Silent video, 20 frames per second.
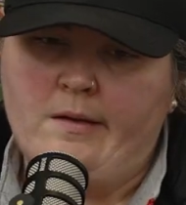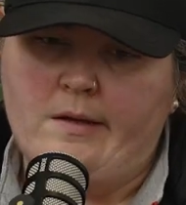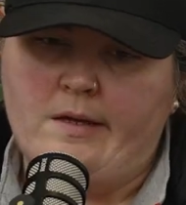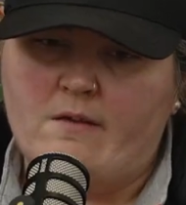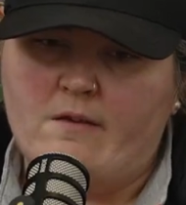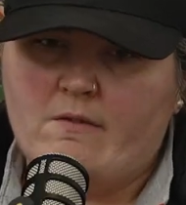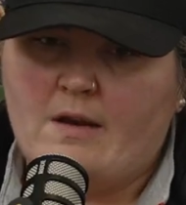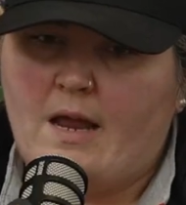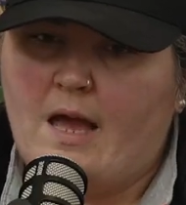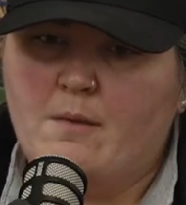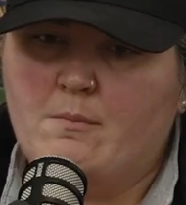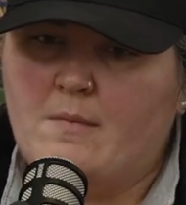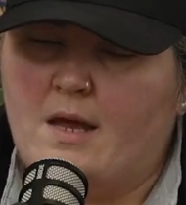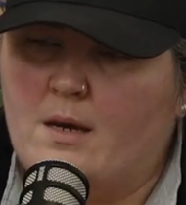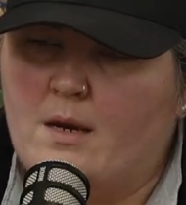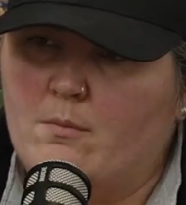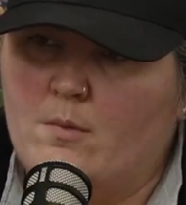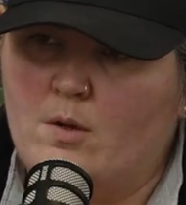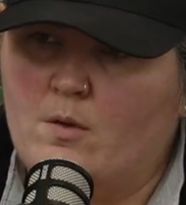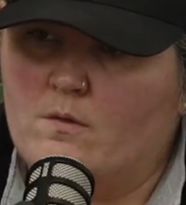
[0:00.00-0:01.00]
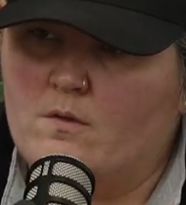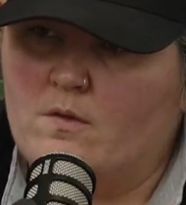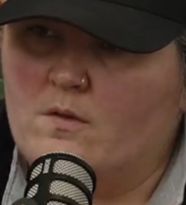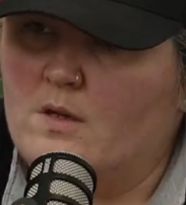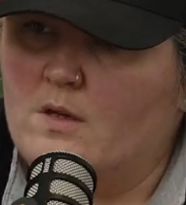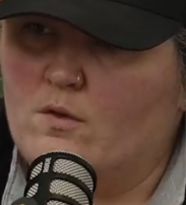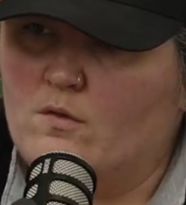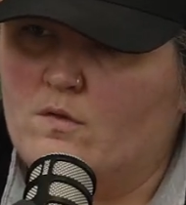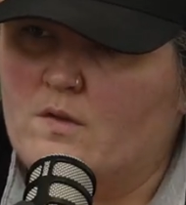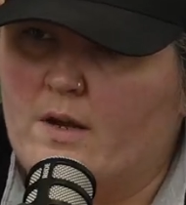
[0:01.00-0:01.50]
Even I'm not immune to
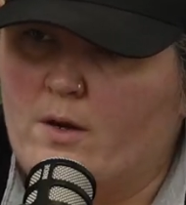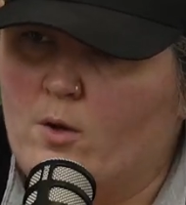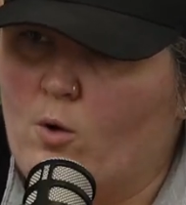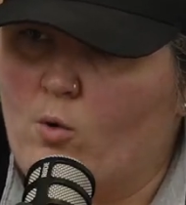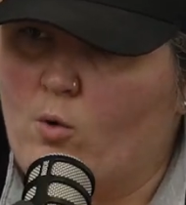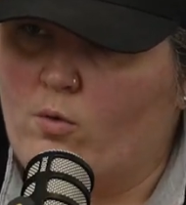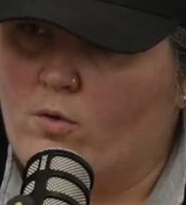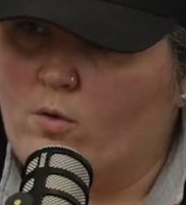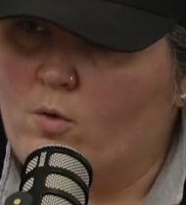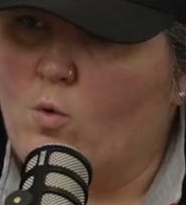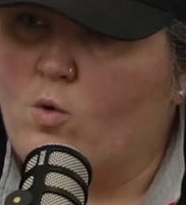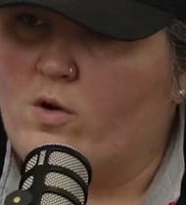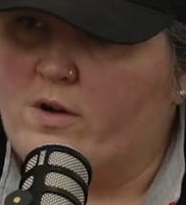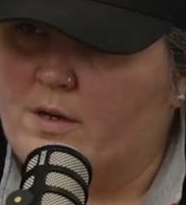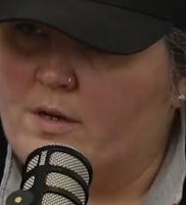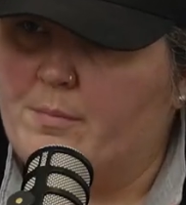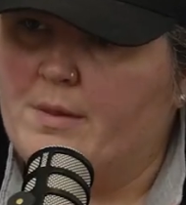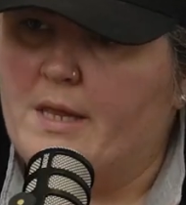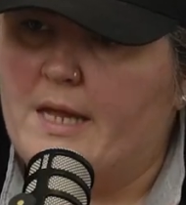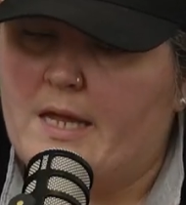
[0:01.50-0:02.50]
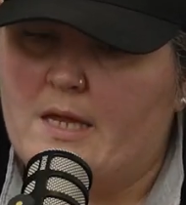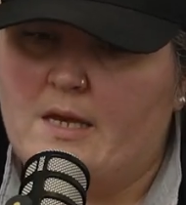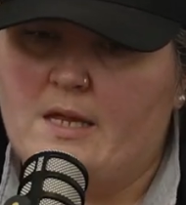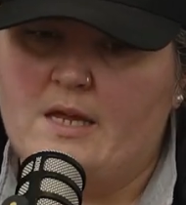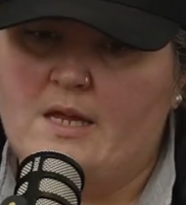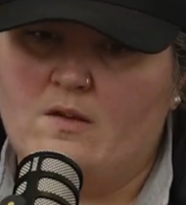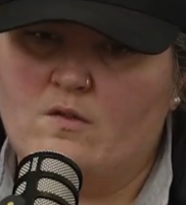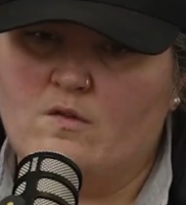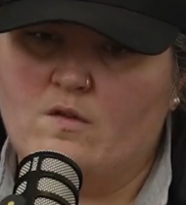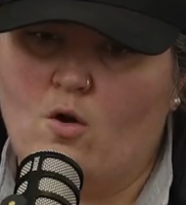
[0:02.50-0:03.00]
deals not going according to plan,
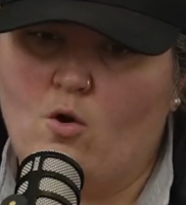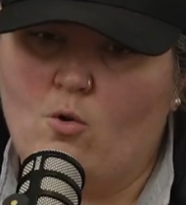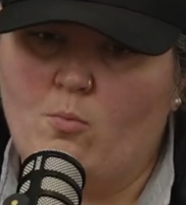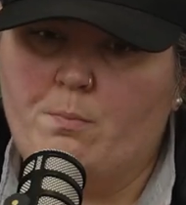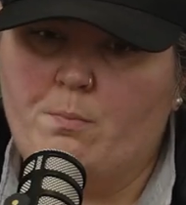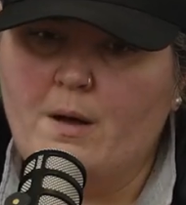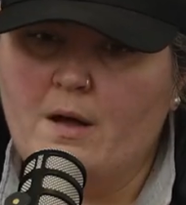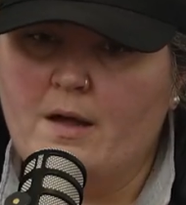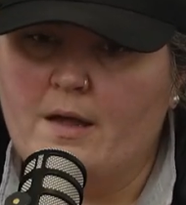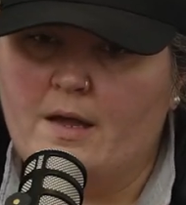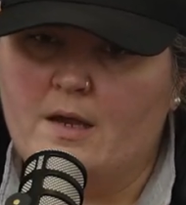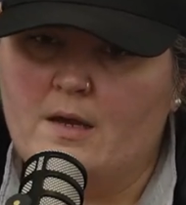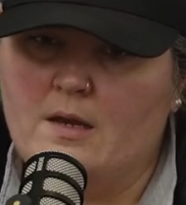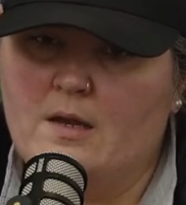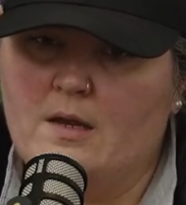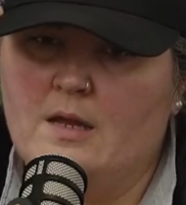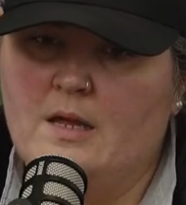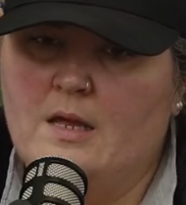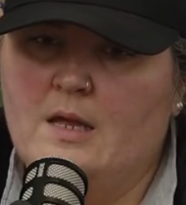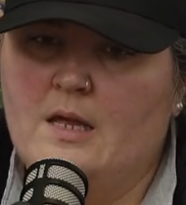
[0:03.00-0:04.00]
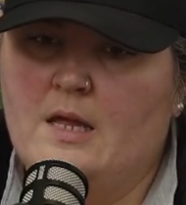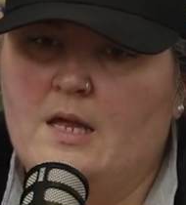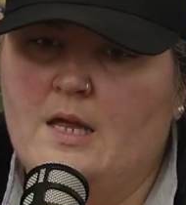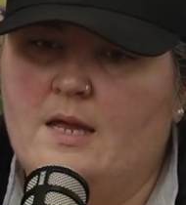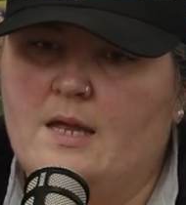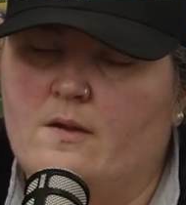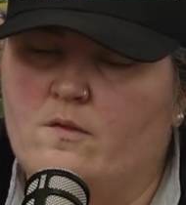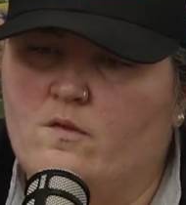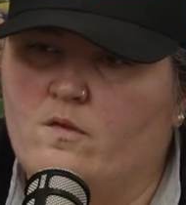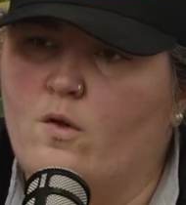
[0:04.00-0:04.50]
and so, but
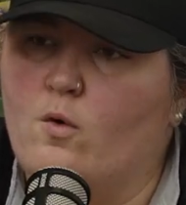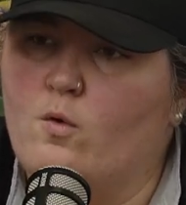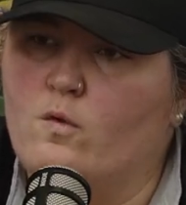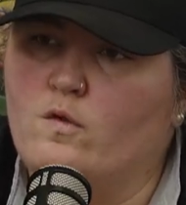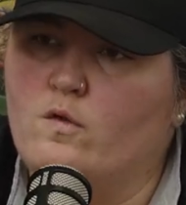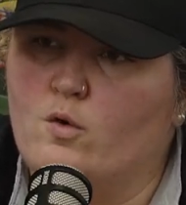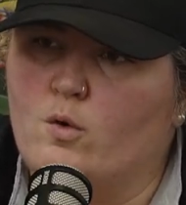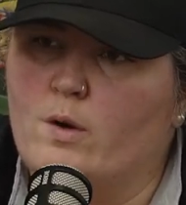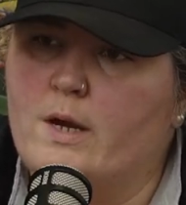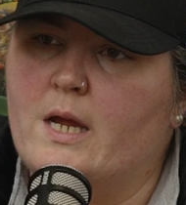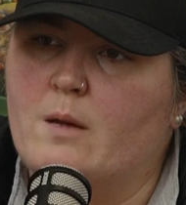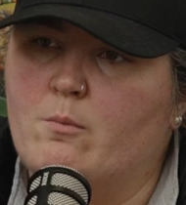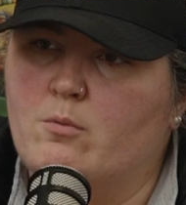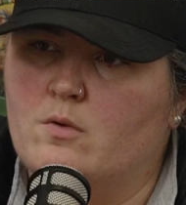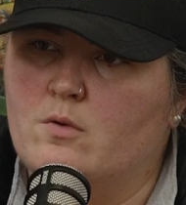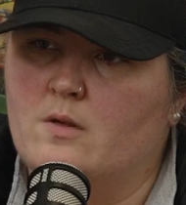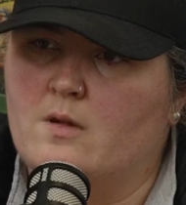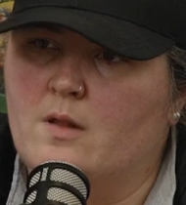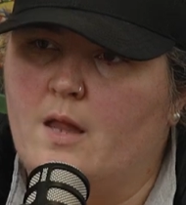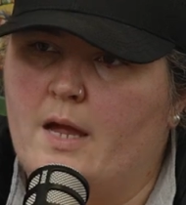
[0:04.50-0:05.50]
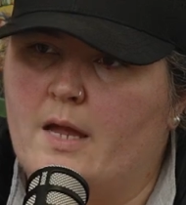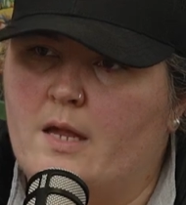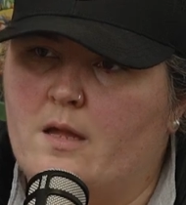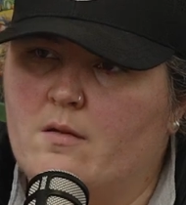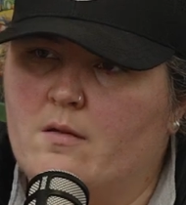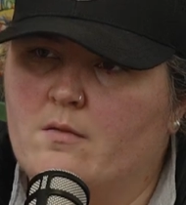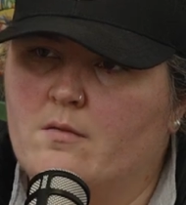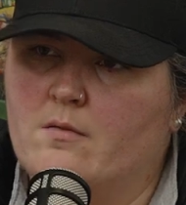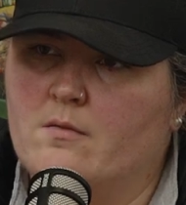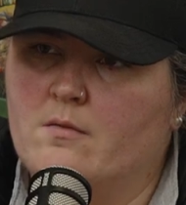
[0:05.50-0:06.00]
it's those who are able to like